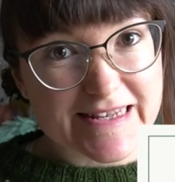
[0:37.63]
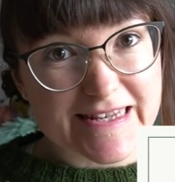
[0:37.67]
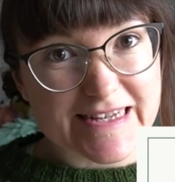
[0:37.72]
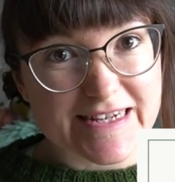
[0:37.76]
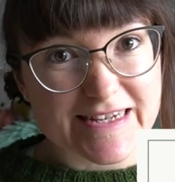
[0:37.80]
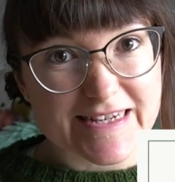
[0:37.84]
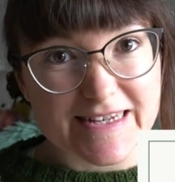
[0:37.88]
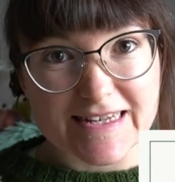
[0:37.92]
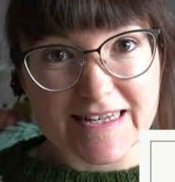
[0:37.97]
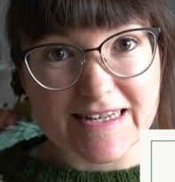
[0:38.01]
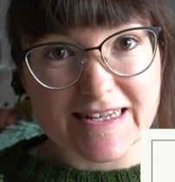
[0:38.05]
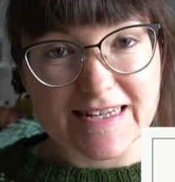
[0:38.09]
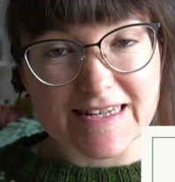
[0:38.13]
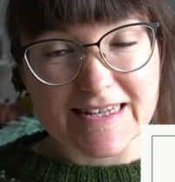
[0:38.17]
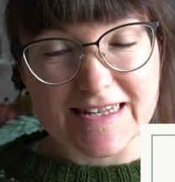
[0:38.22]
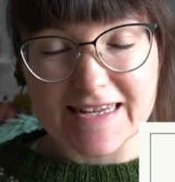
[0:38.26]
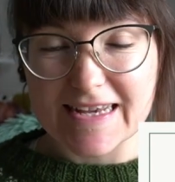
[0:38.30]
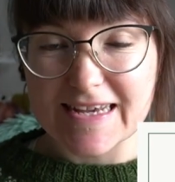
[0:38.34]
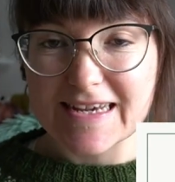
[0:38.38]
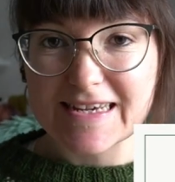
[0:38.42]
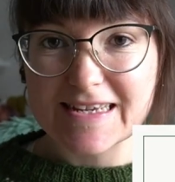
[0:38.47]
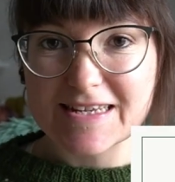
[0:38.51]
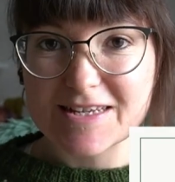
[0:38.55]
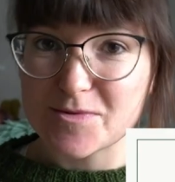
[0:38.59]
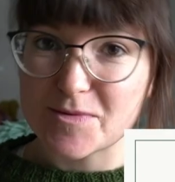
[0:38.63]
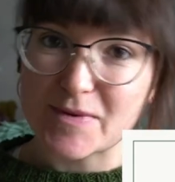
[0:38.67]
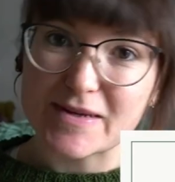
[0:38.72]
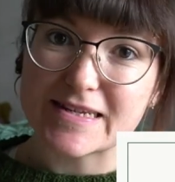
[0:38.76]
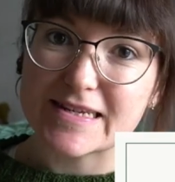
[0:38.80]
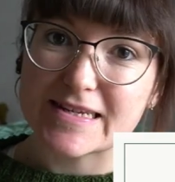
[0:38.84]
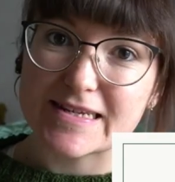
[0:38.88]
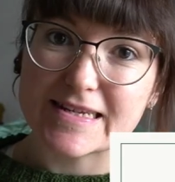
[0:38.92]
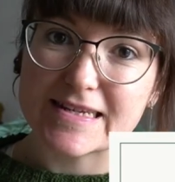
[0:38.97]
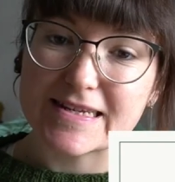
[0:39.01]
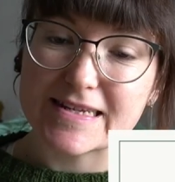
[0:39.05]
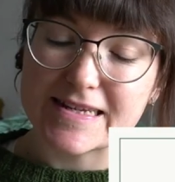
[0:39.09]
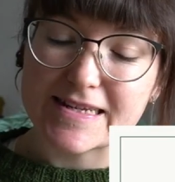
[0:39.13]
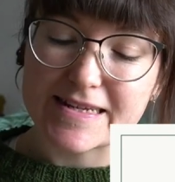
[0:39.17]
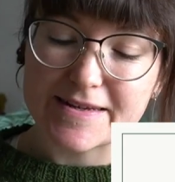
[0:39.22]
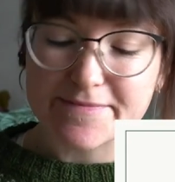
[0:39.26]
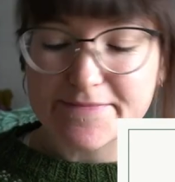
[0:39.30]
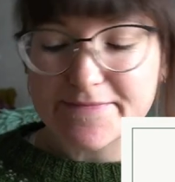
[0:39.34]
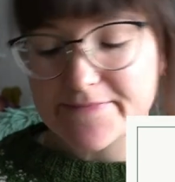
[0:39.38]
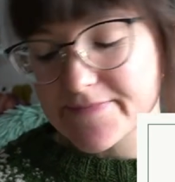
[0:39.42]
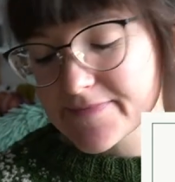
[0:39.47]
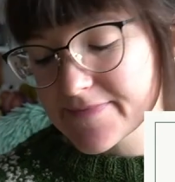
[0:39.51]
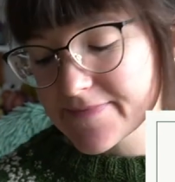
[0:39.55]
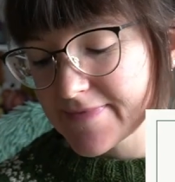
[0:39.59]
edition, day 20.
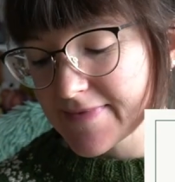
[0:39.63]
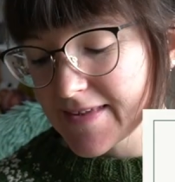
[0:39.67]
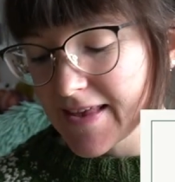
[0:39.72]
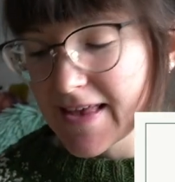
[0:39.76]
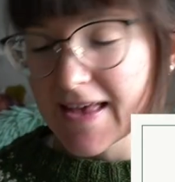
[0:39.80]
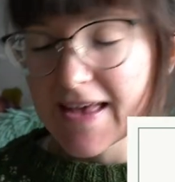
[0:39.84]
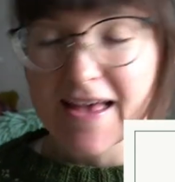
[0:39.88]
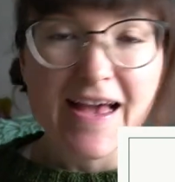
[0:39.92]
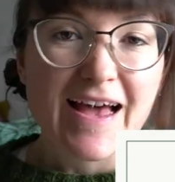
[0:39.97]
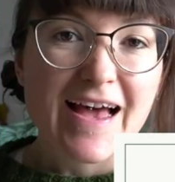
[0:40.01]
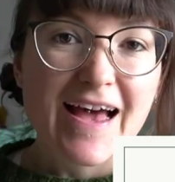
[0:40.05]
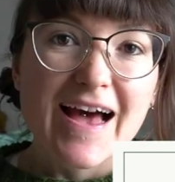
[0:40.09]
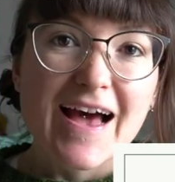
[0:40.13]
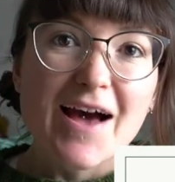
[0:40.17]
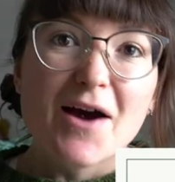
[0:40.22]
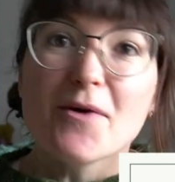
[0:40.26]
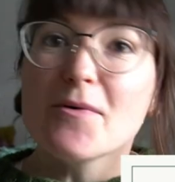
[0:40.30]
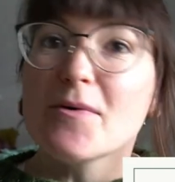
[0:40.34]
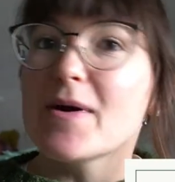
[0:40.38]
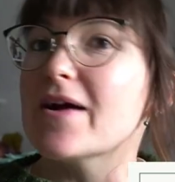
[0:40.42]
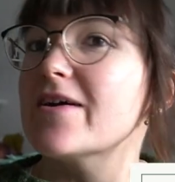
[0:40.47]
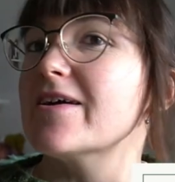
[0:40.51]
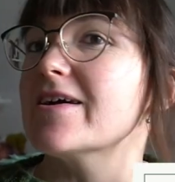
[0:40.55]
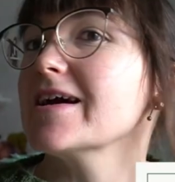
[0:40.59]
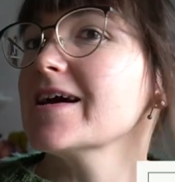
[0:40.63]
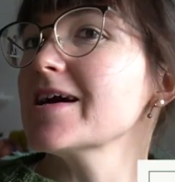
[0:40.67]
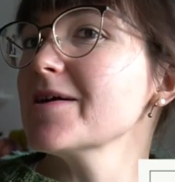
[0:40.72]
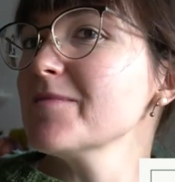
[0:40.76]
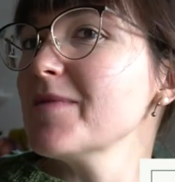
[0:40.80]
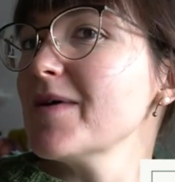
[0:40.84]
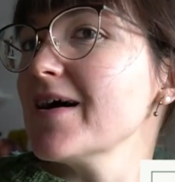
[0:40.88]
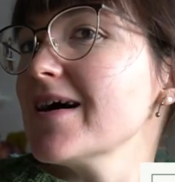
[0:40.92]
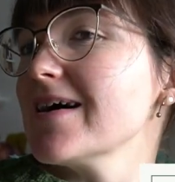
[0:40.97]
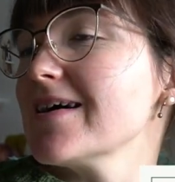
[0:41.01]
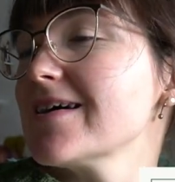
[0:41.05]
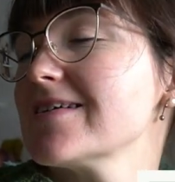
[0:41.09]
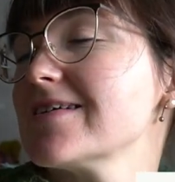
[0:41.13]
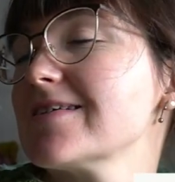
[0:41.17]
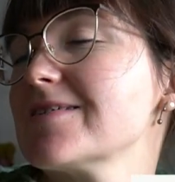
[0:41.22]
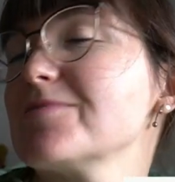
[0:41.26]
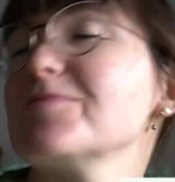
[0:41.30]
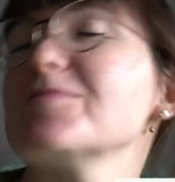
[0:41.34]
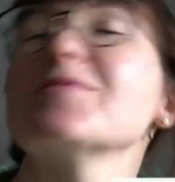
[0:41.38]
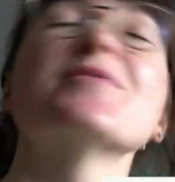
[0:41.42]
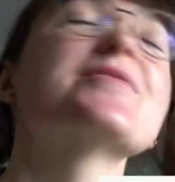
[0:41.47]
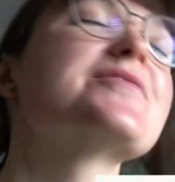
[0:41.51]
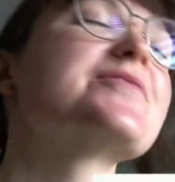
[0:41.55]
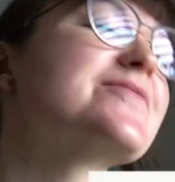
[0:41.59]
Wearing my
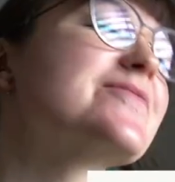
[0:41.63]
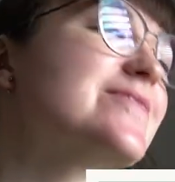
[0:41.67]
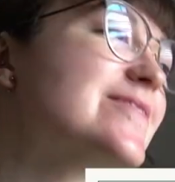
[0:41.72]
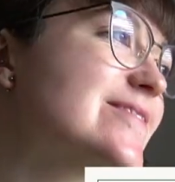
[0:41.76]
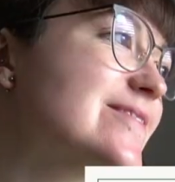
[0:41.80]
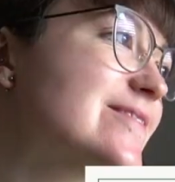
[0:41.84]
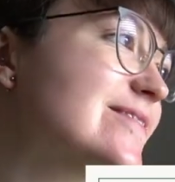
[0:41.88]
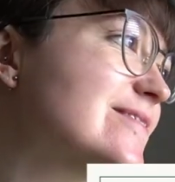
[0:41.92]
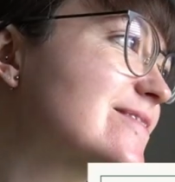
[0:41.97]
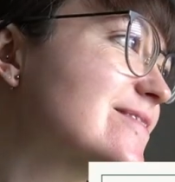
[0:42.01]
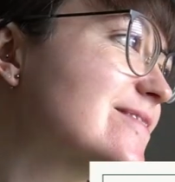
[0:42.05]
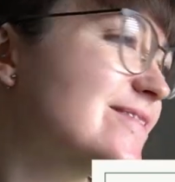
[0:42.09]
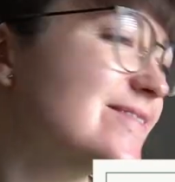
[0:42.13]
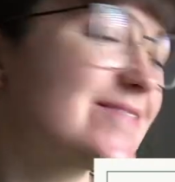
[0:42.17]
beautiful